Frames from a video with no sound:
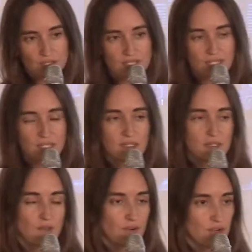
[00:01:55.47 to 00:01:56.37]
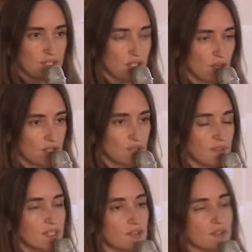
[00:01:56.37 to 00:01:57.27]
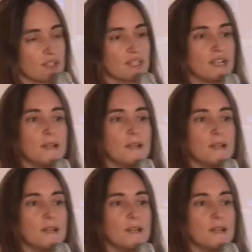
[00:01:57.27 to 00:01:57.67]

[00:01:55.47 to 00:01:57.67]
City, a very scarce resource.